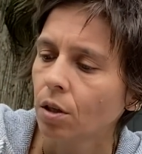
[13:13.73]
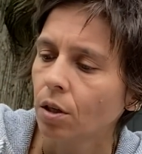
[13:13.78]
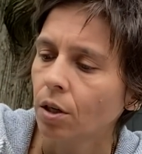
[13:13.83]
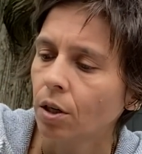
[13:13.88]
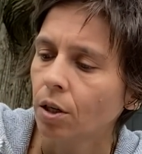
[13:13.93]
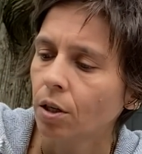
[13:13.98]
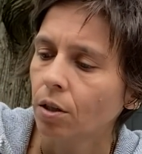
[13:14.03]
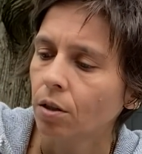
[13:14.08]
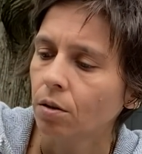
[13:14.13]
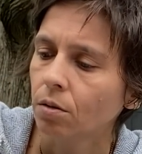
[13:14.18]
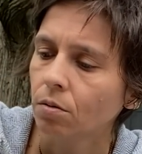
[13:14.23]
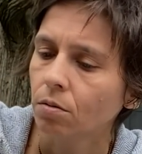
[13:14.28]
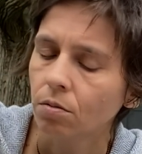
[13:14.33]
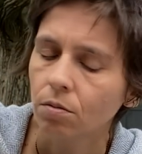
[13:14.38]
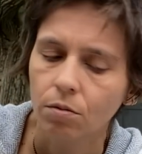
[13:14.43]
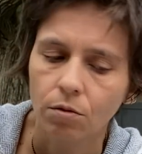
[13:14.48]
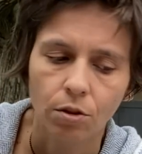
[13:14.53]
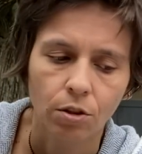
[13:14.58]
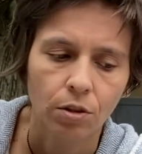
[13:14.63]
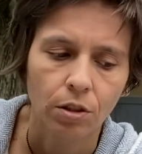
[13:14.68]
Uh,
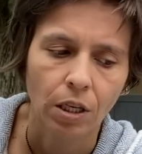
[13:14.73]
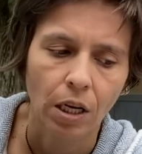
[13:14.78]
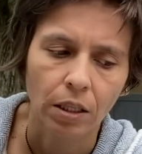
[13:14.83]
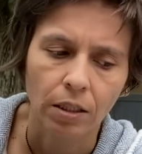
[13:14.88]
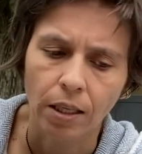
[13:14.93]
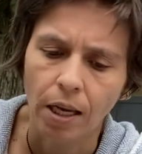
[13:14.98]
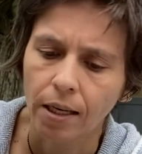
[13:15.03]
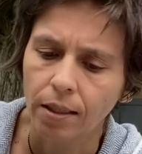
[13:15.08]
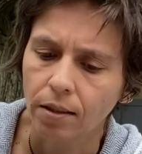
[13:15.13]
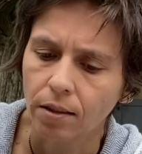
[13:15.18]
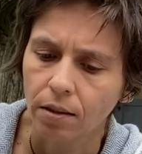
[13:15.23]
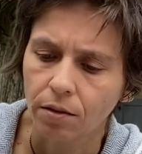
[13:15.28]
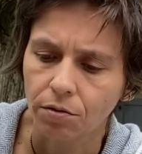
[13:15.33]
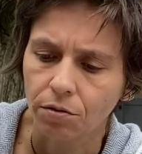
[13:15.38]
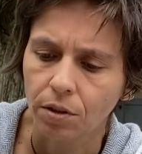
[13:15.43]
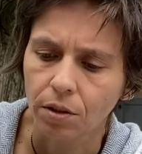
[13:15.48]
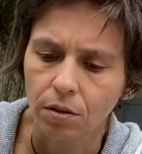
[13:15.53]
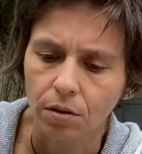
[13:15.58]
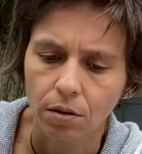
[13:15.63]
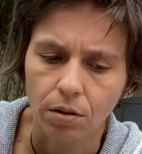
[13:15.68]
which is not that
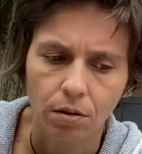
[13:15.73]
different.